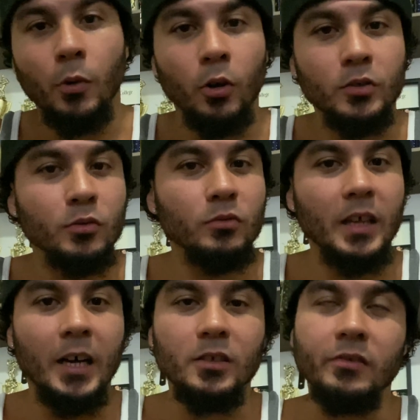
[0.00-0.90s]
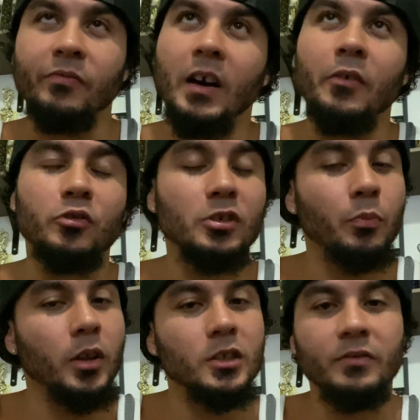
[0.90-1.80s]
all 2,500
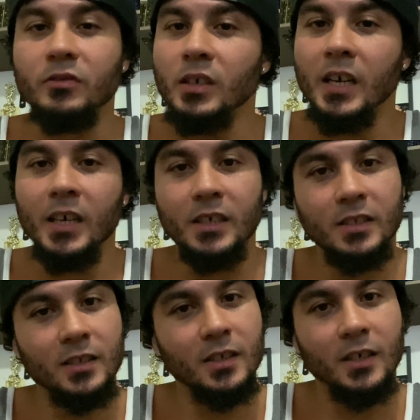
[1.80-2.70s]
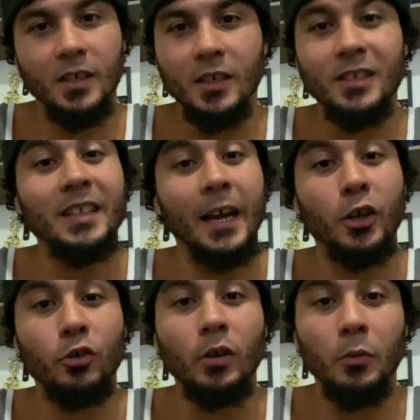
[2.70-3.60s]
plus of you guys, thank
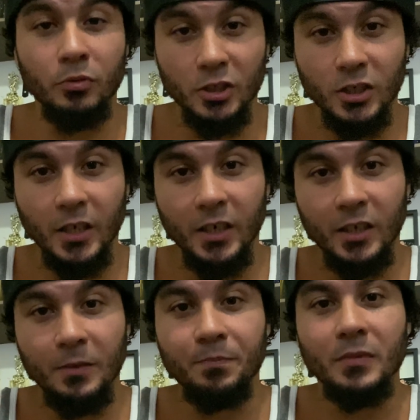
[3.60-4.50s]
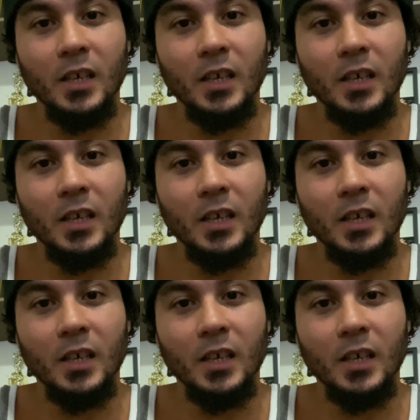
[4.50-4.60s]
you. I appreciate it.